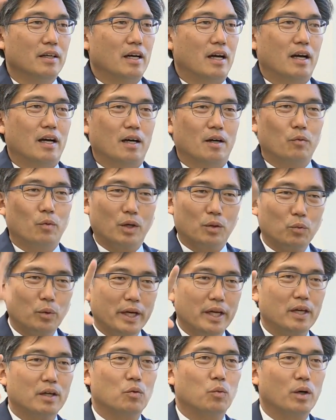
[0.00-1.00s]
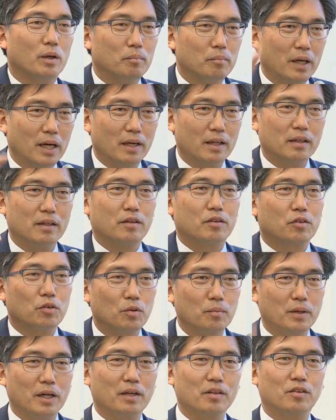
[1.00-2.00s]
uh, one week, one month,
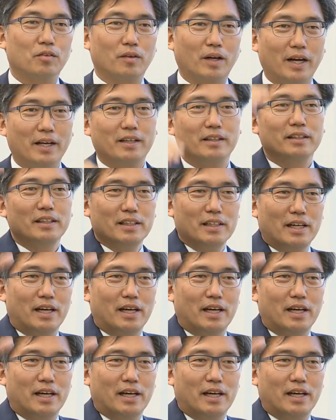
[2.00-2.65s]
two months, right?